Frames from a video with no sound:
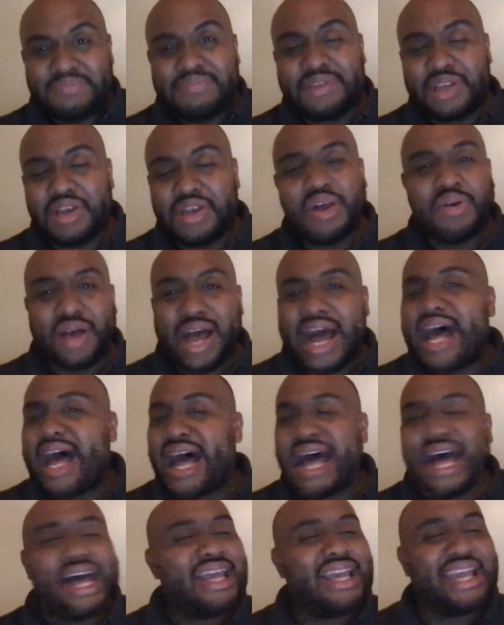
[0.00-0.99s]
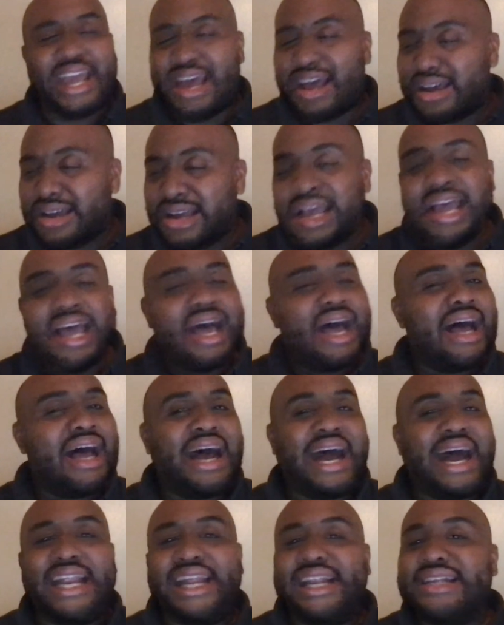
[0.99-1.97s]
You know,
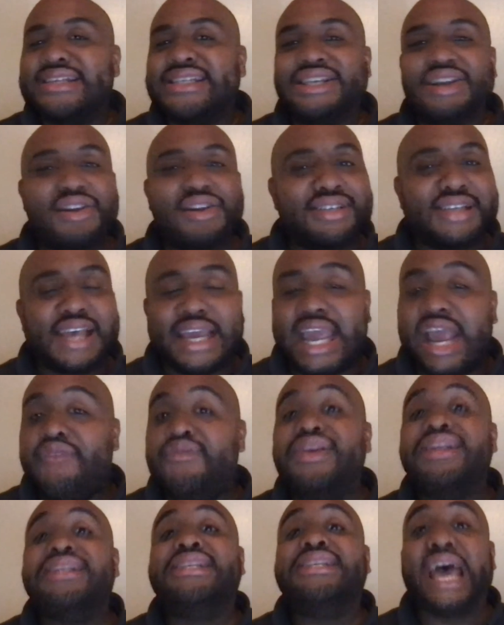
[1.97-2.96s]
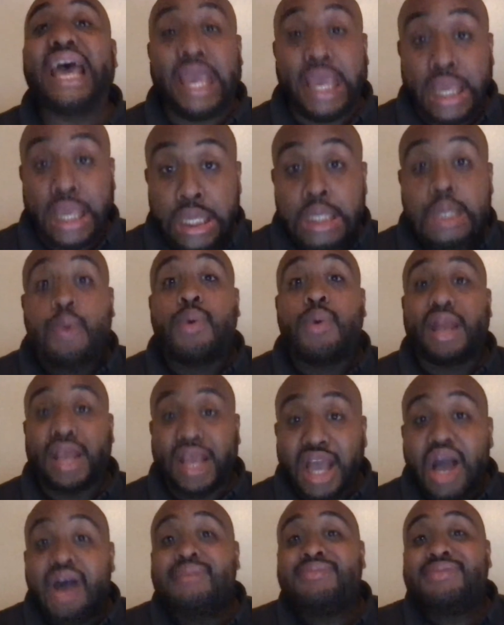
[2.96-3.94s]
I need a Zyrtec every day when it
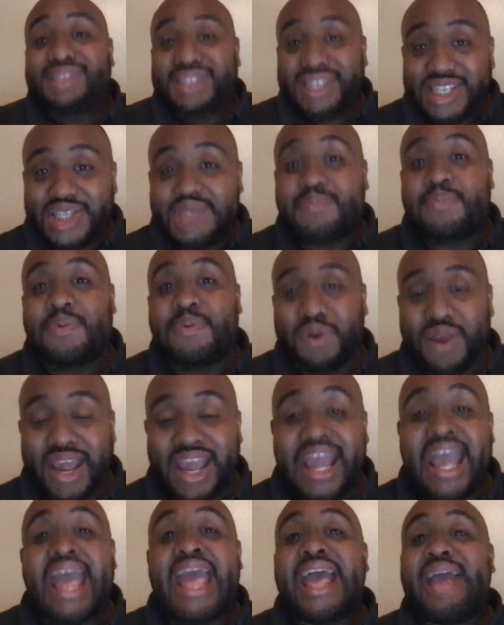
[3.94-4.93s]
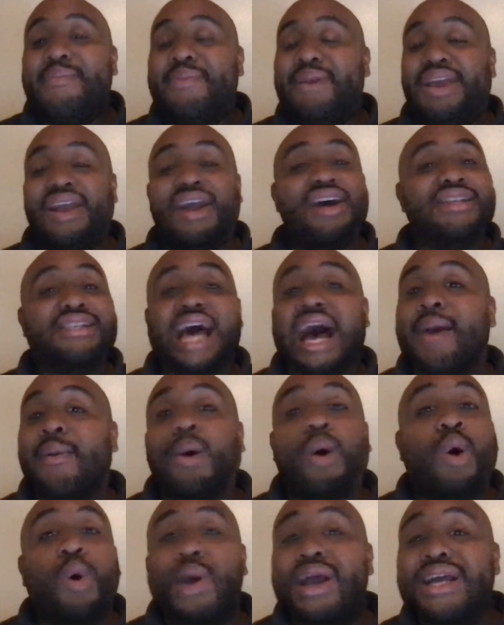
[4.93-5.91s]
comes to spring because I'm
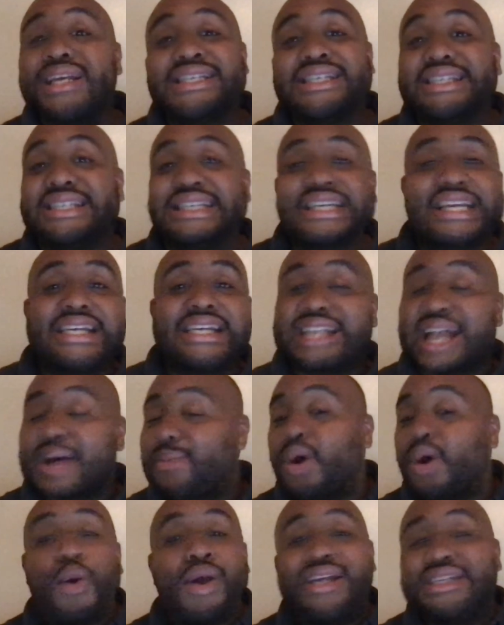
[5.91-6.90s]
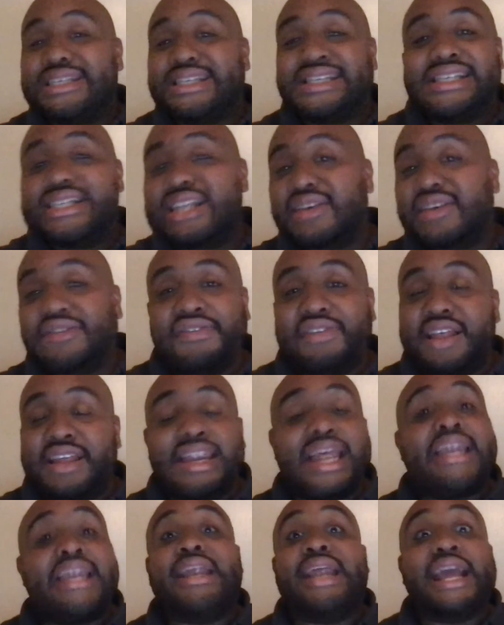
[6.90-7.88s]
always sneezing, I'm always
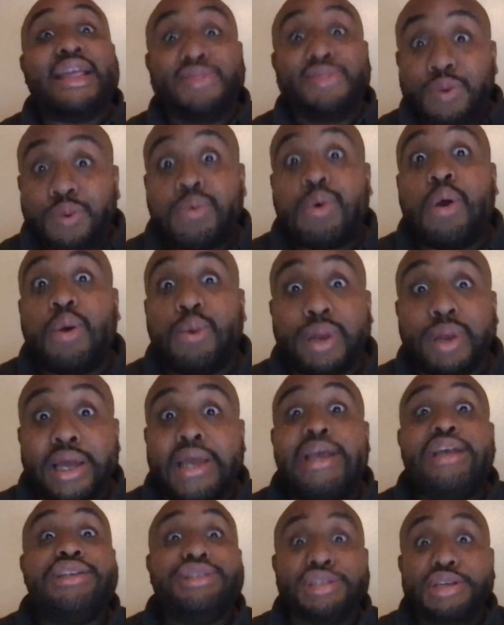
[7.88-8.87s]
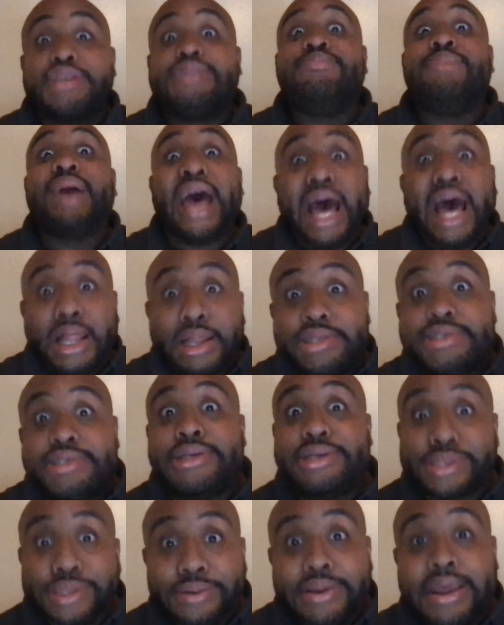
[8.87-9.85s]
sniffling, and it ain't the Rona, it's just my
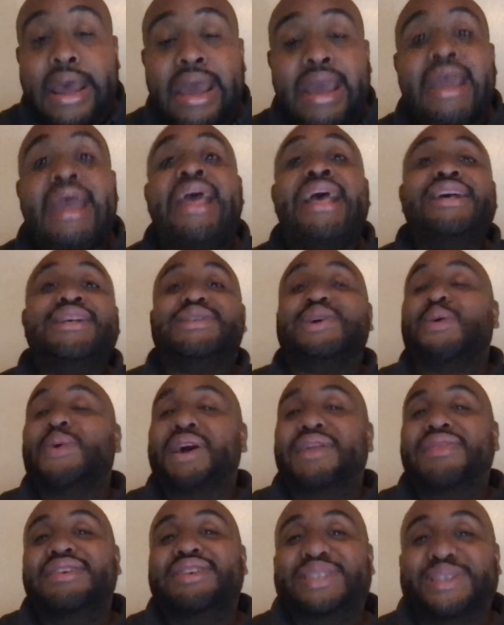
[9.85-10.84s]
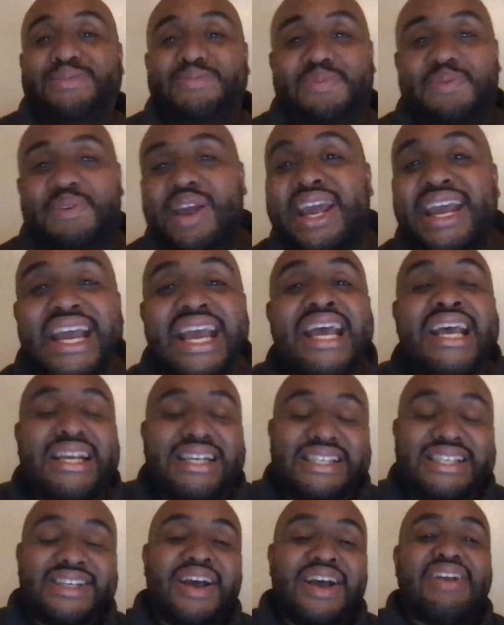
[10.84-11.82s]
allergies, okay? So when the spring
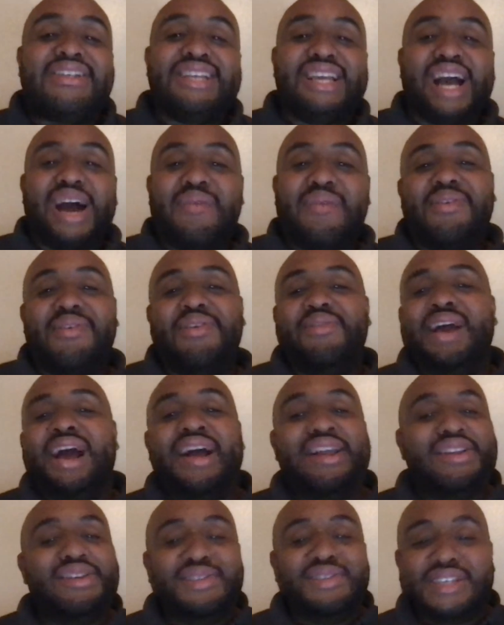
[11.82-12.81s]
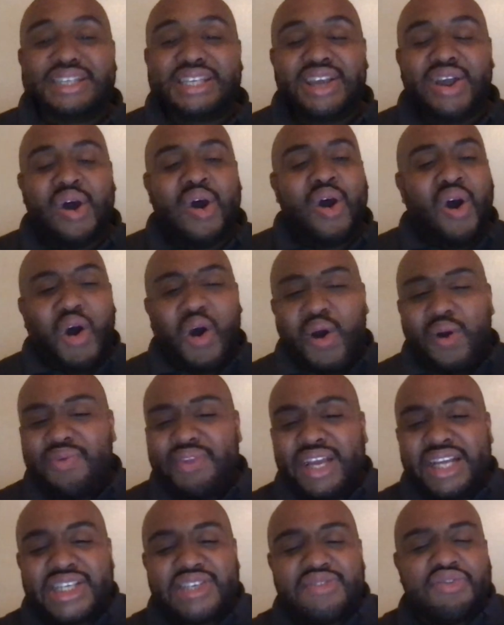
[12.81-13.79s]
starts coming around, you see all
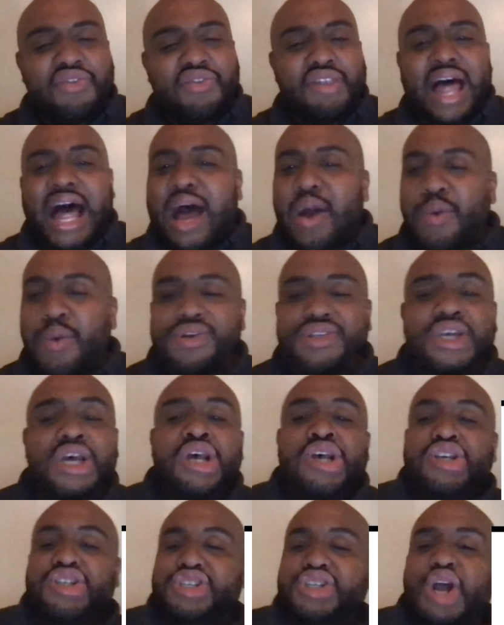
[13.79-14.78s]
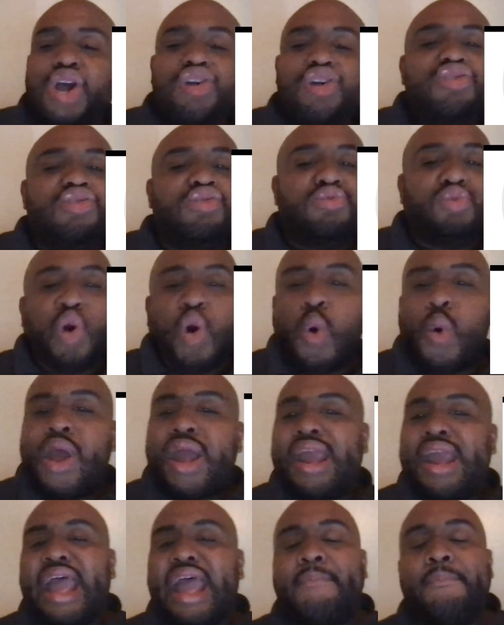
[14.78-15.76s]
these flowers start
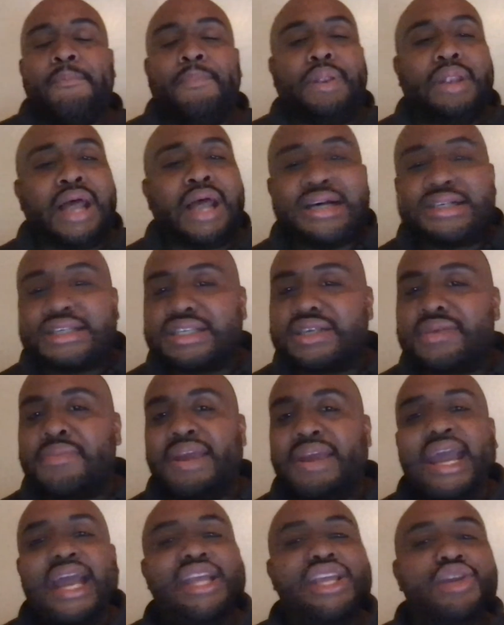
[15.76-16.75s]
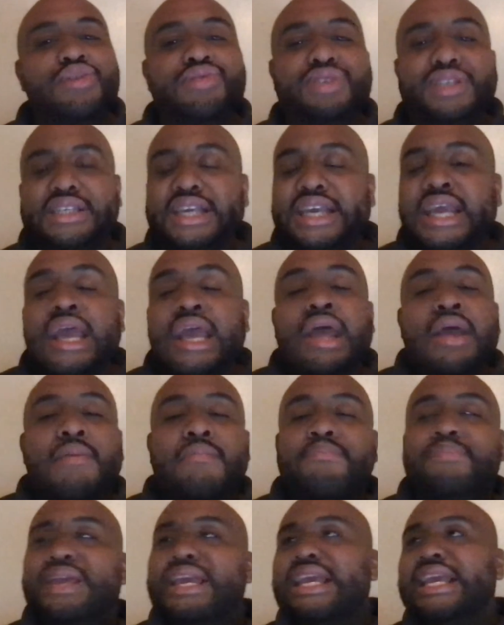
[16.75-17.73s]
growing and blossoming, and you see
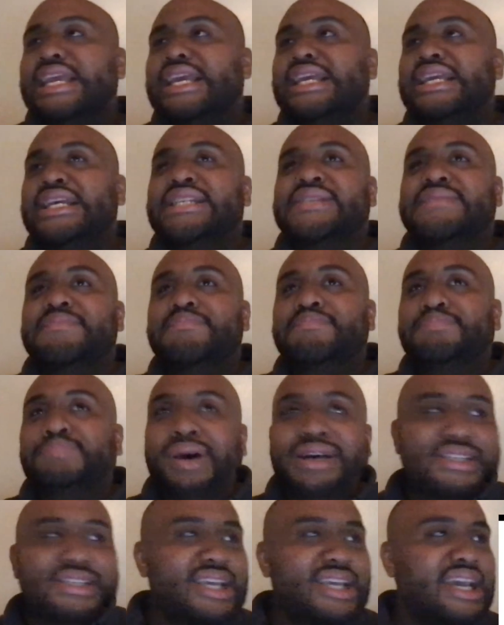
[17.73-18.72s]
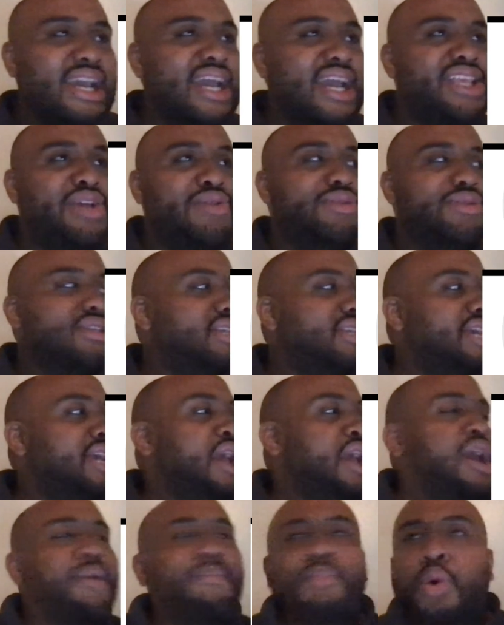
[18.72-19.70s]
bees buzzing, and you
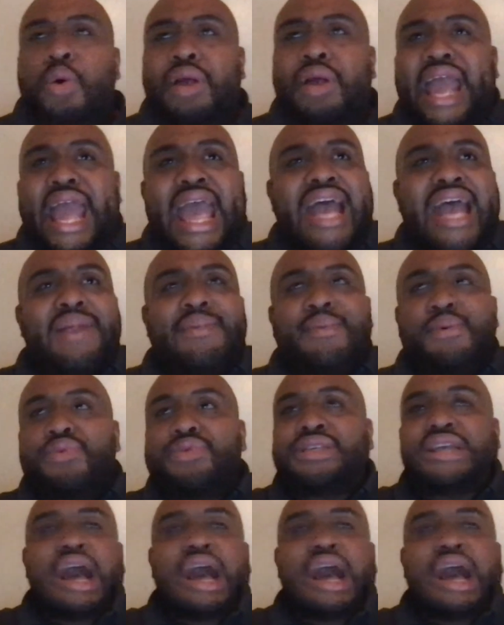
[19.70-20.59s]
see more animals